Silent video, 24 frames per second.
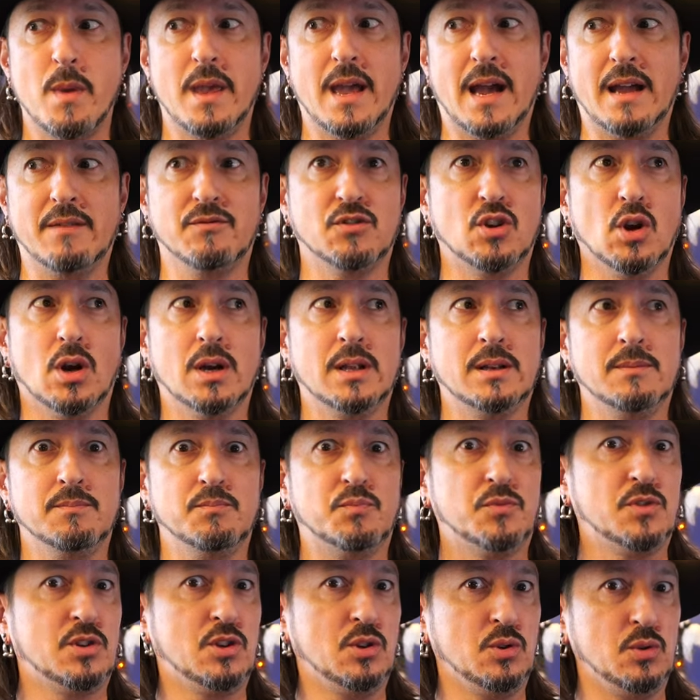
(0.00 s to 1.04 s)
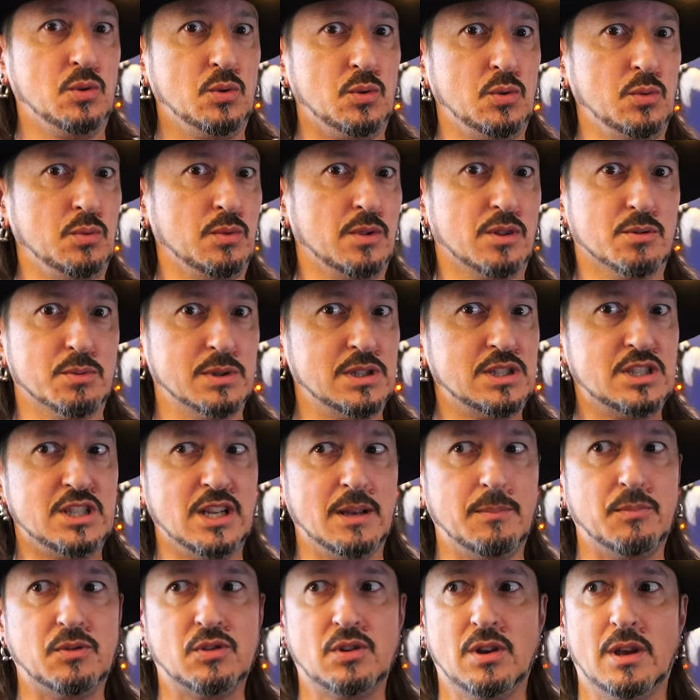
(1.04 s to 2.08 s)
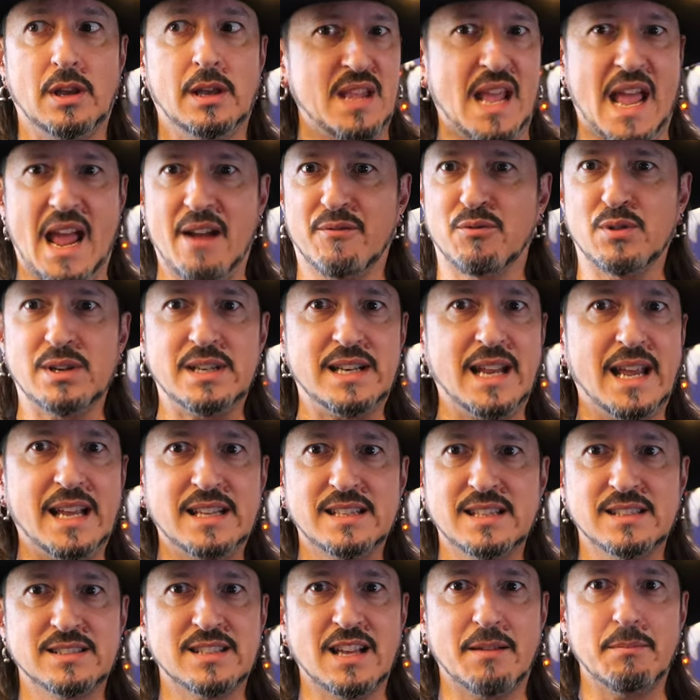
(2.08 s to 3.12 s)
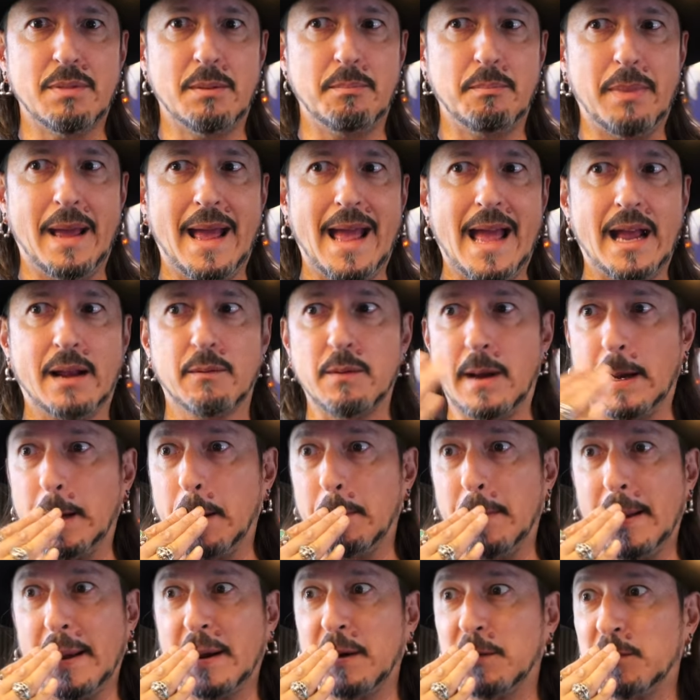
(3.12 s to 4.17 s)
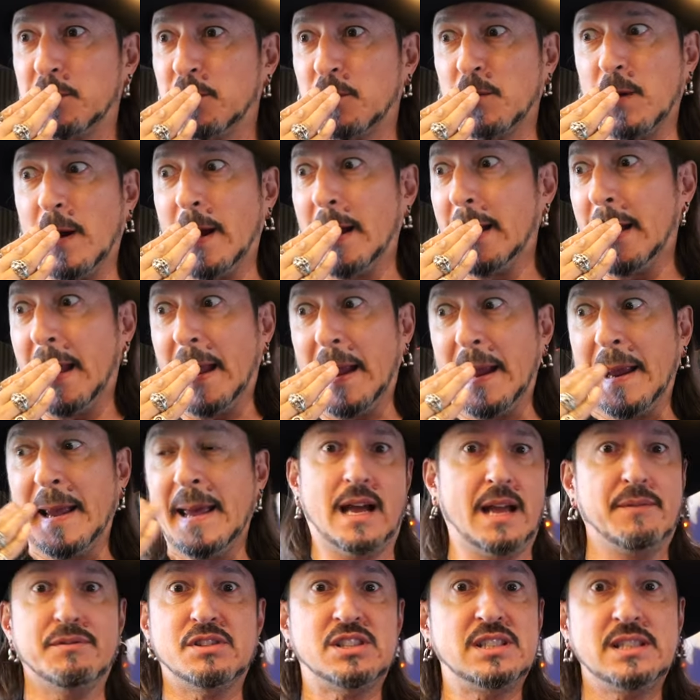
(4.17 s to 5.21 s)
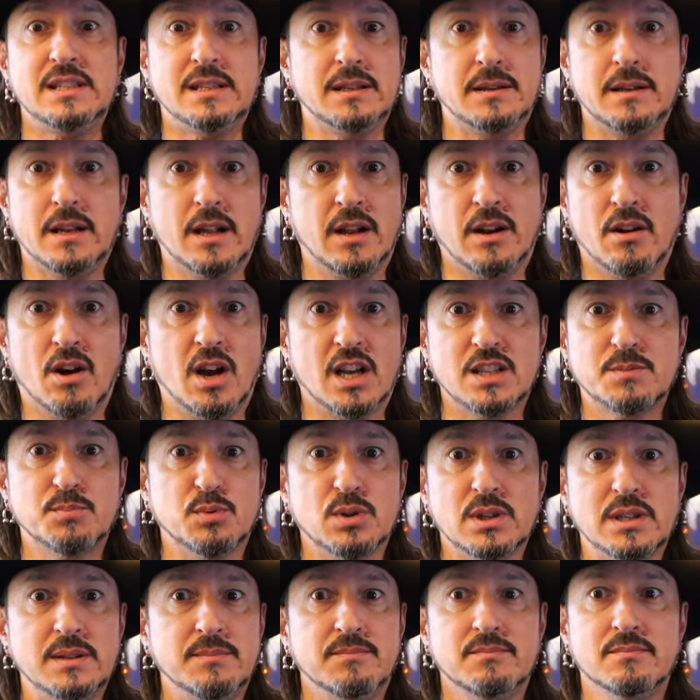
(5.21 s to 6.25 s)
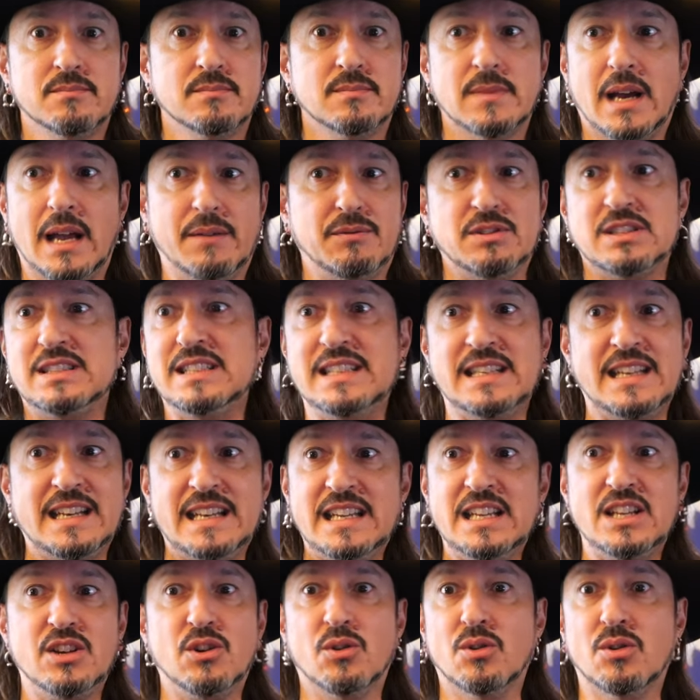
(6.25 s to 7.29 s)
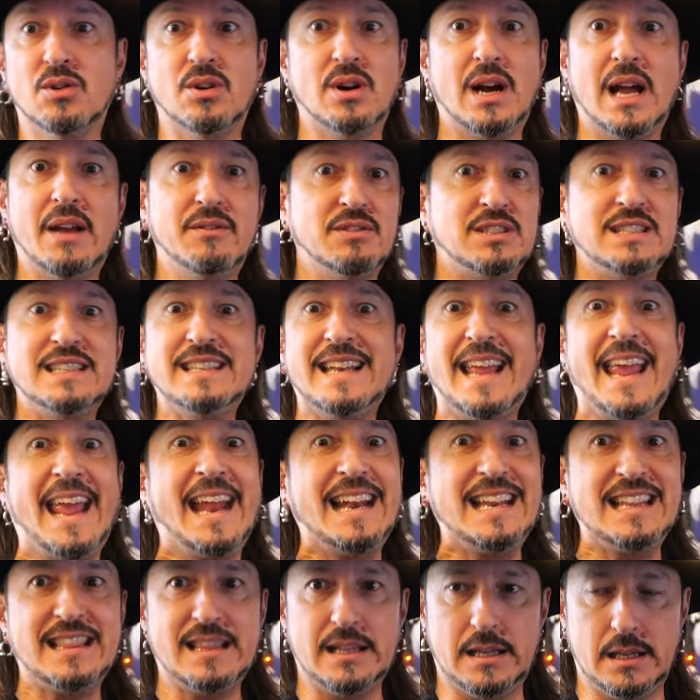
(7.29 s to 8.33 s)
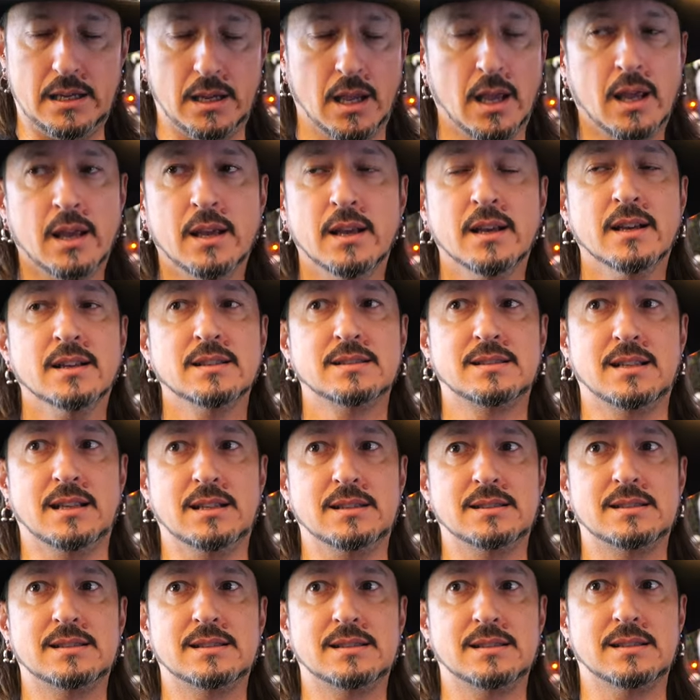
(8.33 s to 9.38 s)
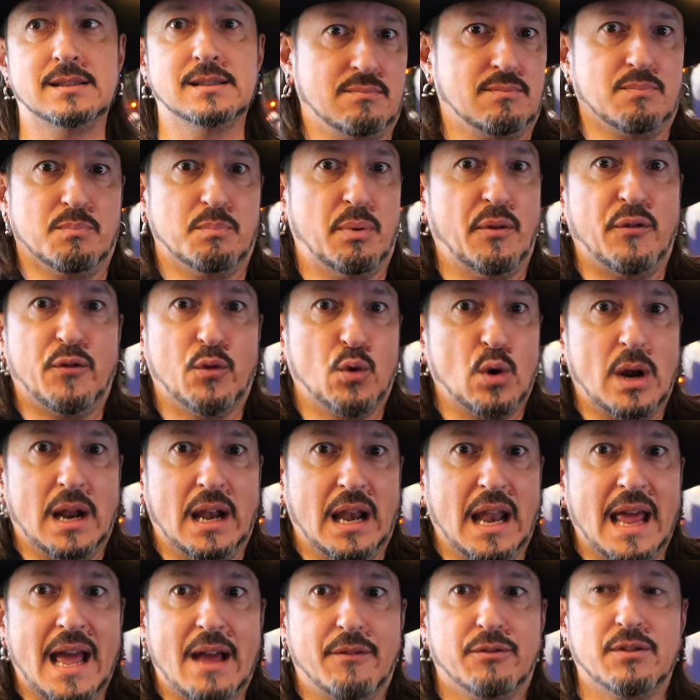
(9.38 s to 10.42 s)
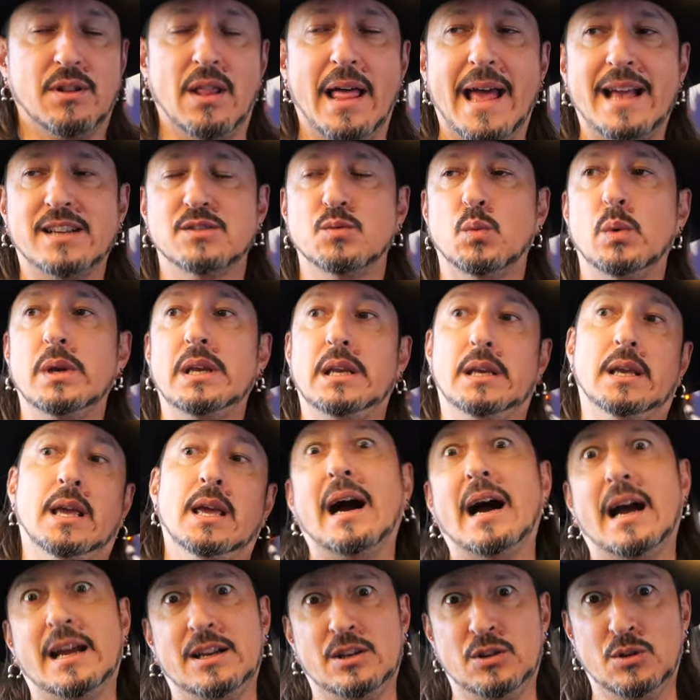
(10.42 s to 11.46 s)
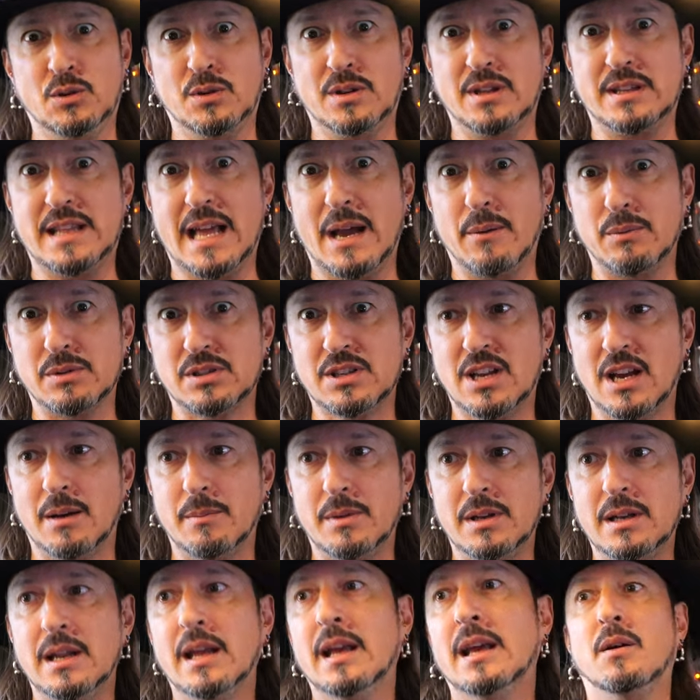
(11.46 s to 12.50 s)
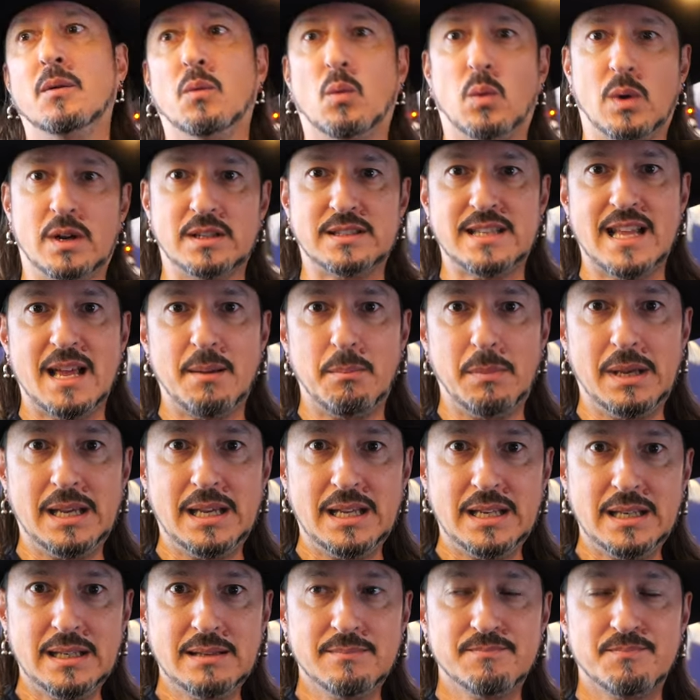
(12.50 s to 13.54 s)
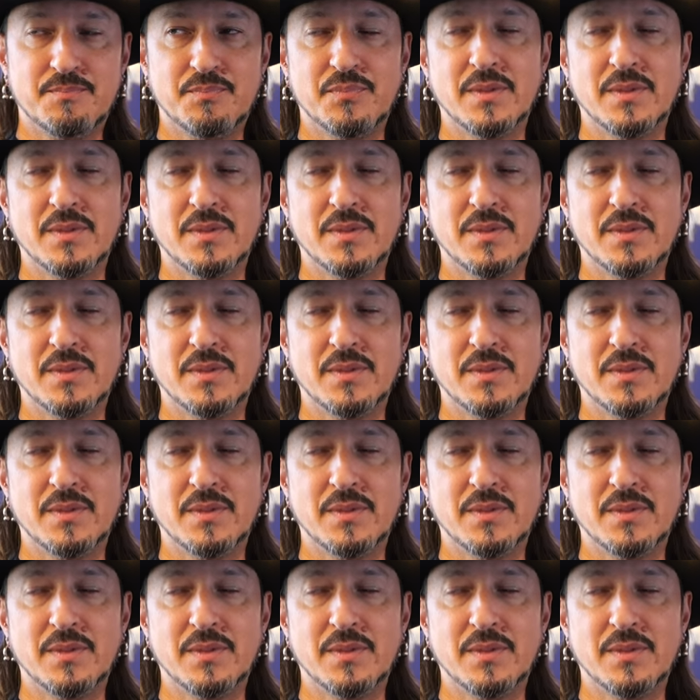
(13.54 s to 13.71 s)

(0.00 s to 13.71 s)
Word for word: I've gone to three ships every day since I've been back. I got back on Friday. I haven't seen an, an osprey. I haven't seen an eagle. I haven't seen anything since before I left last week. I knew that that was coming. What does that mean?